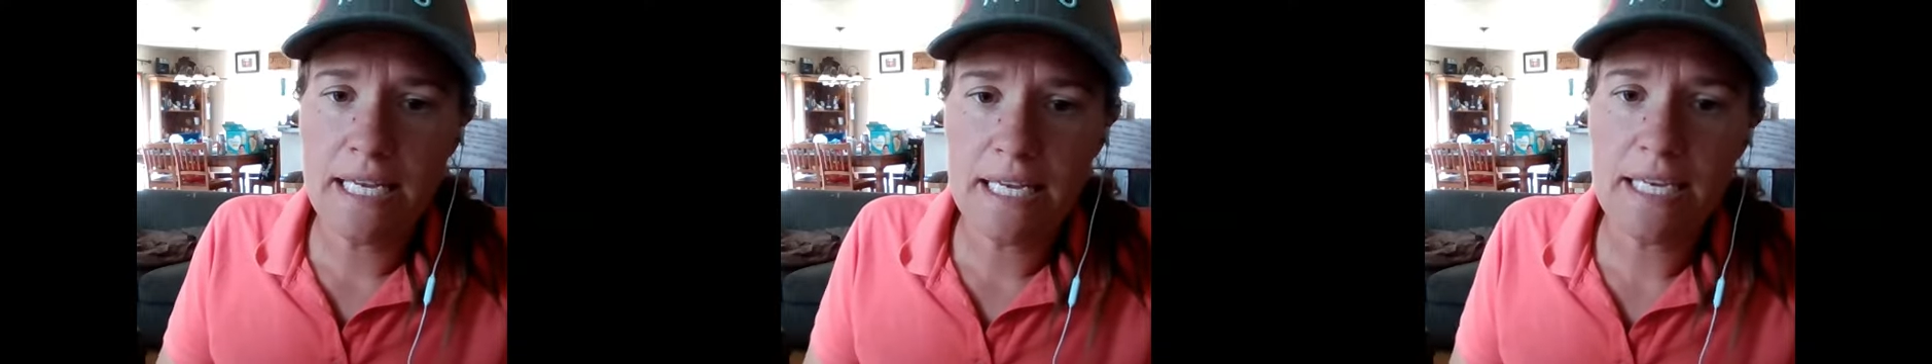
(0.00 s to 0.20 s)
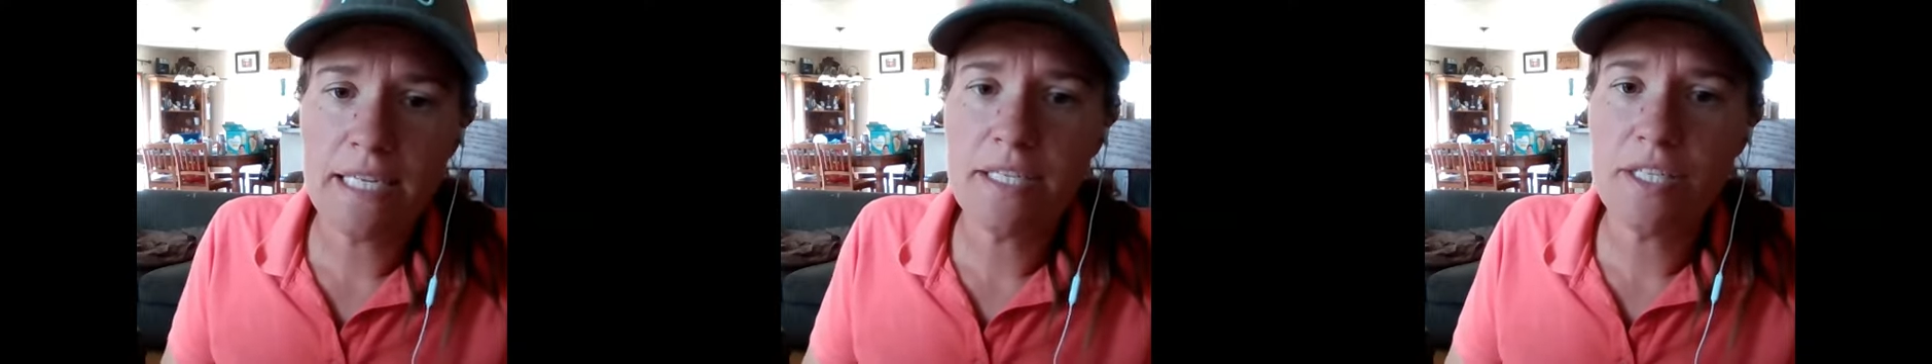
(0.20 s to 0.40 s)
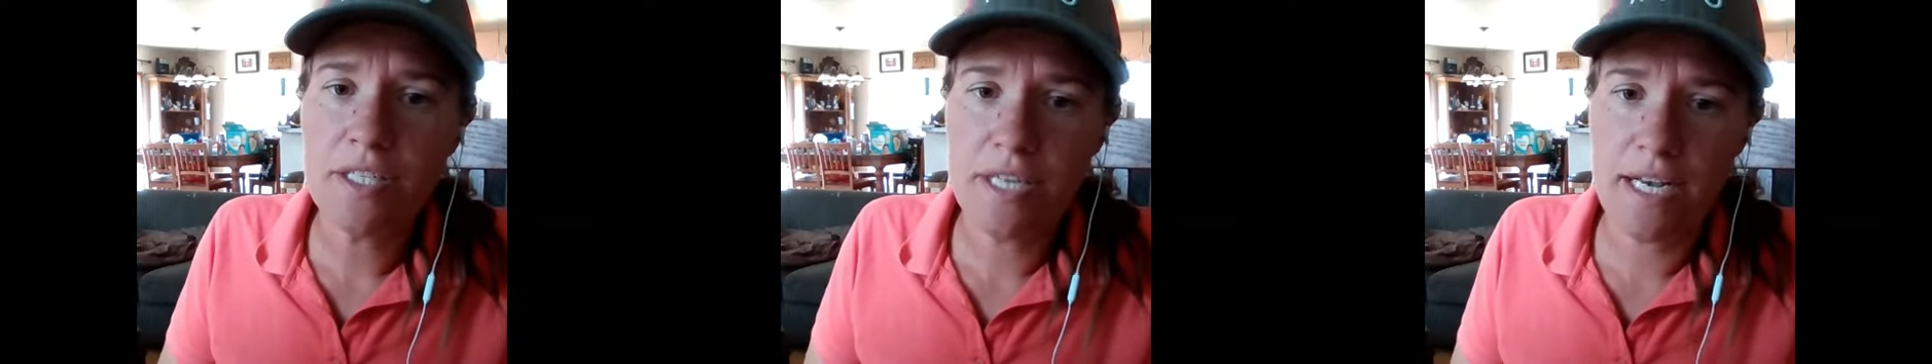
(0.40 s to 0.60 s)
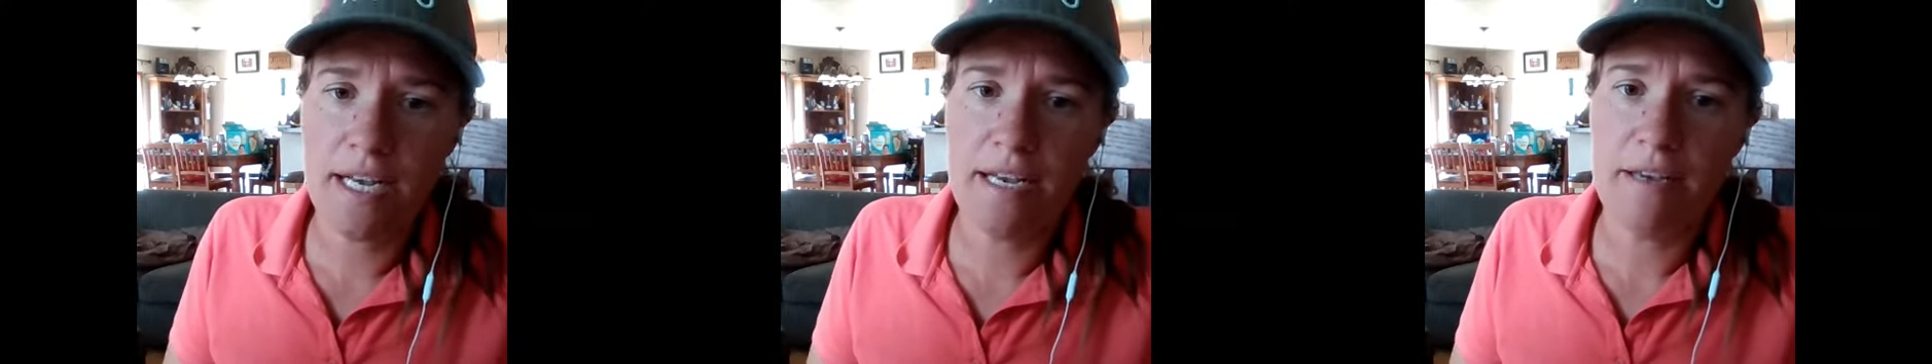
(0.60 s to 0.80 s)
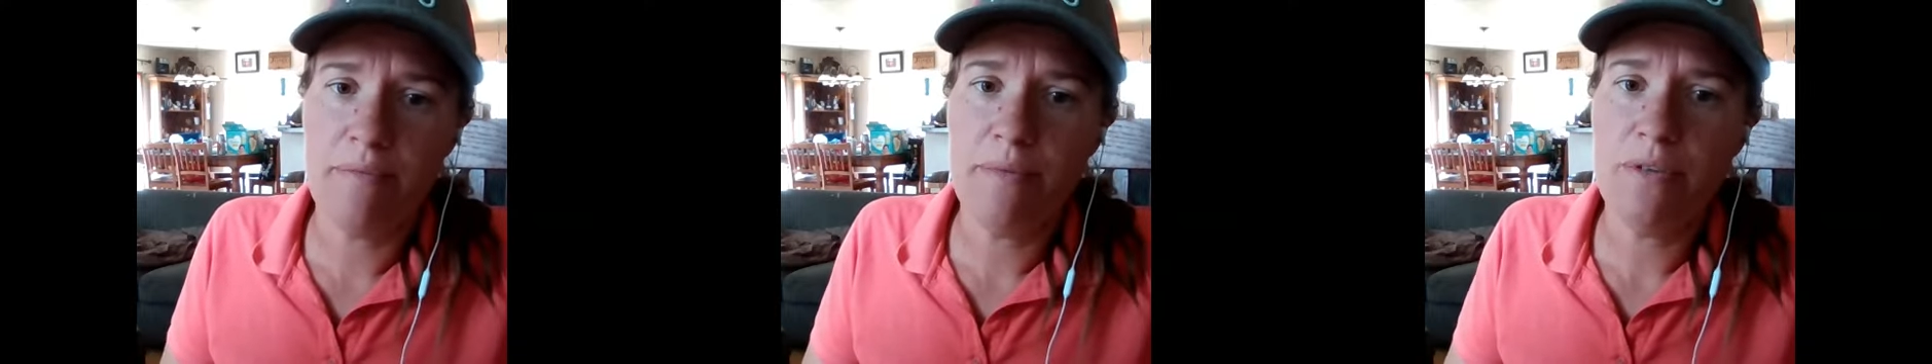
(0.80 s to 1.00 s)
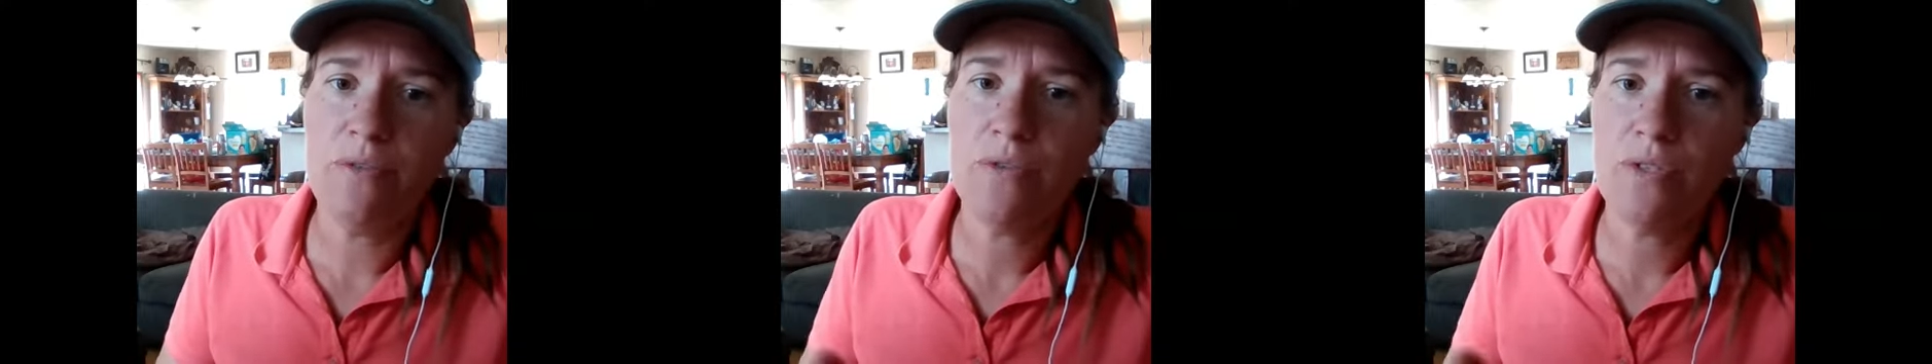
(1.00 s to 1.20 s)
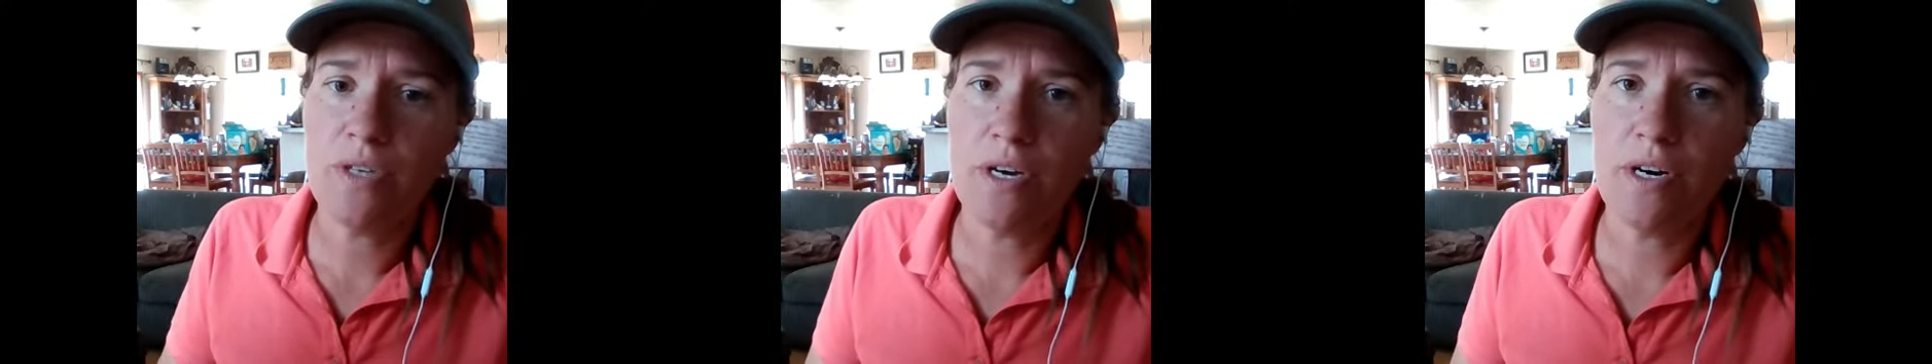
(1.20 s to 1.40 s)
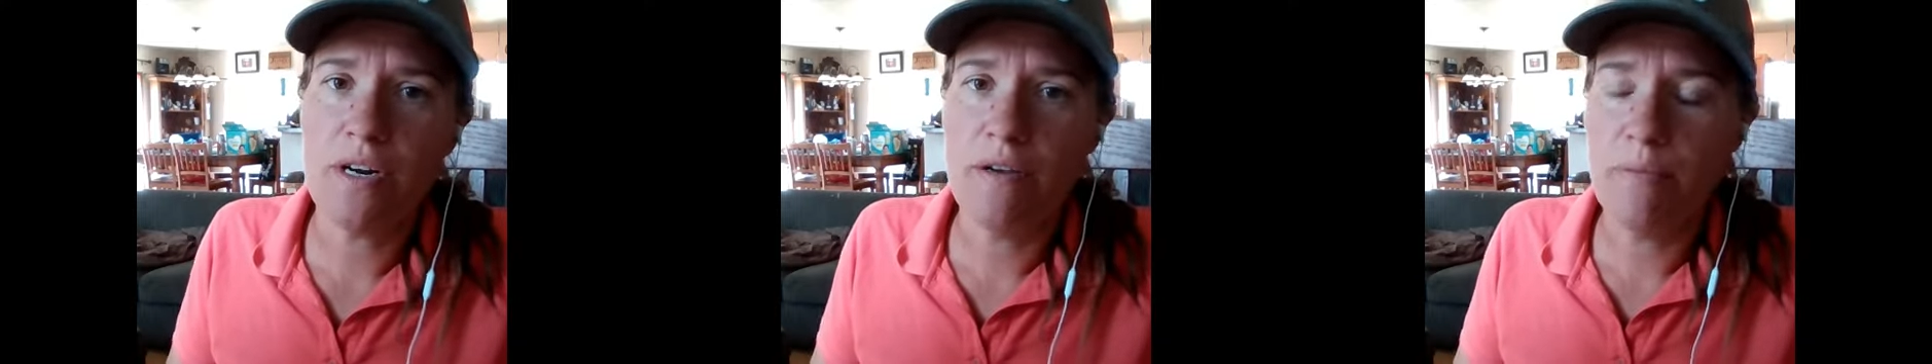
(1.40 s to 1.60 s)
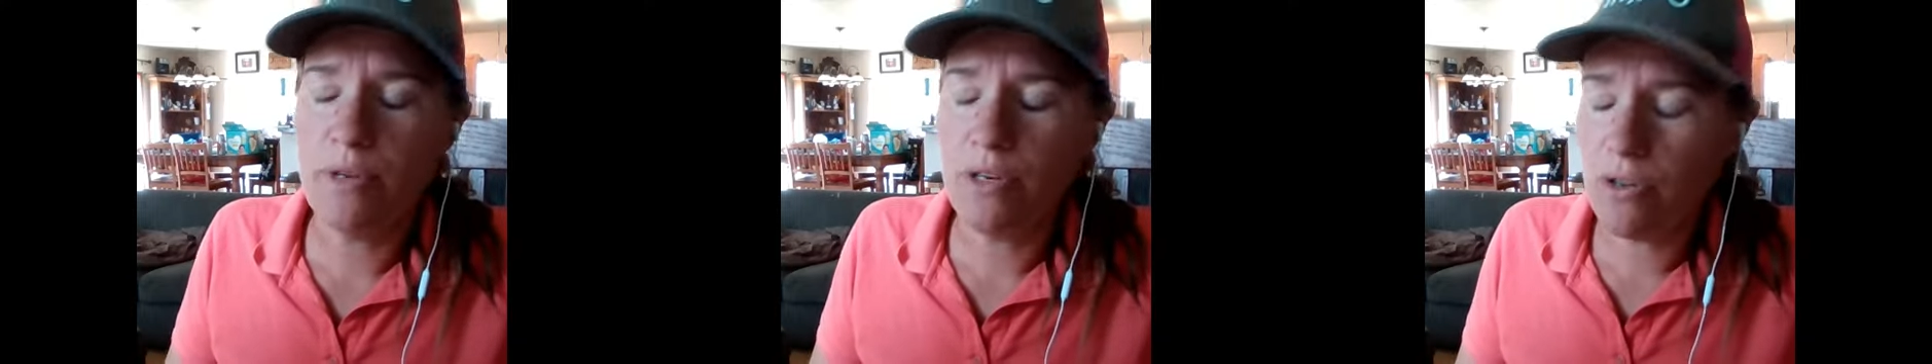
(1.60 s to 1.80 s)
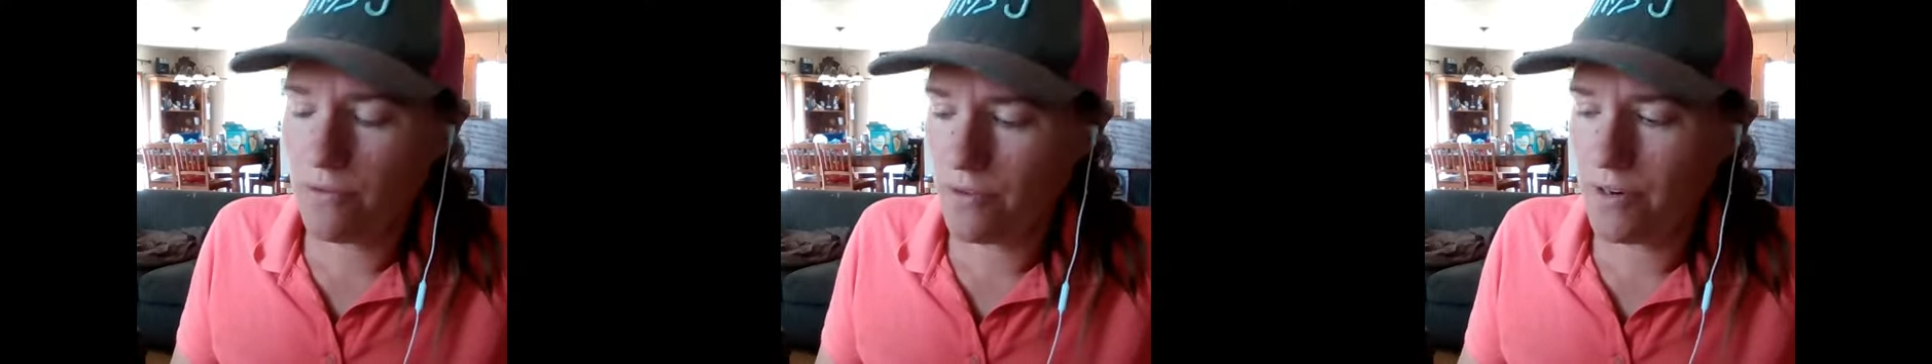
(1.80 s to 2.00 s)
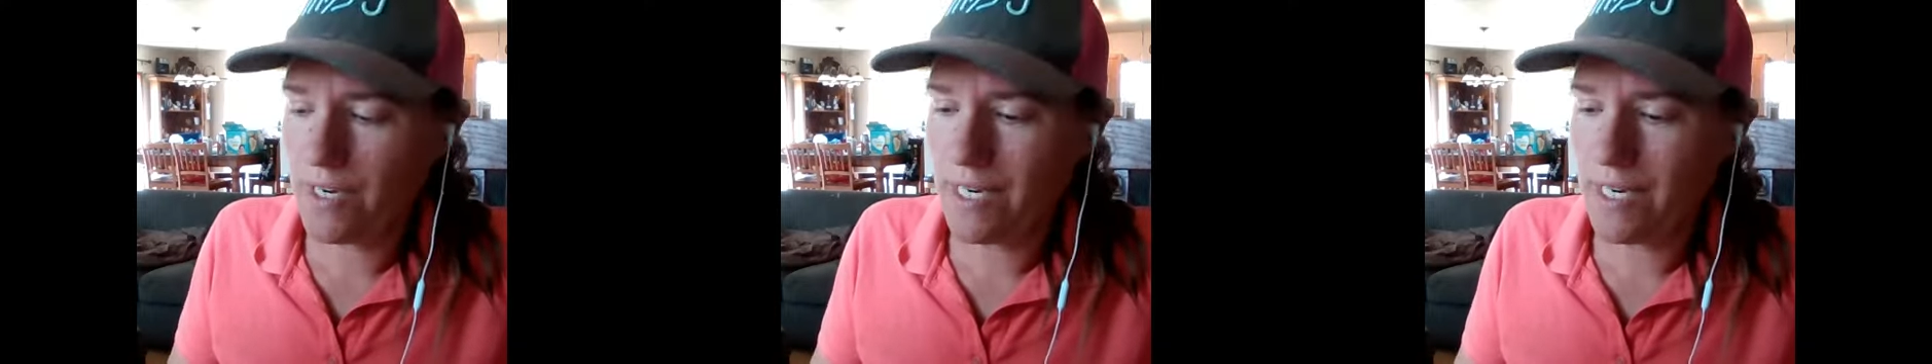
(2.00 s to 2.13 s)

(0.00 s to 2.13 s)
each time you start a maneuver,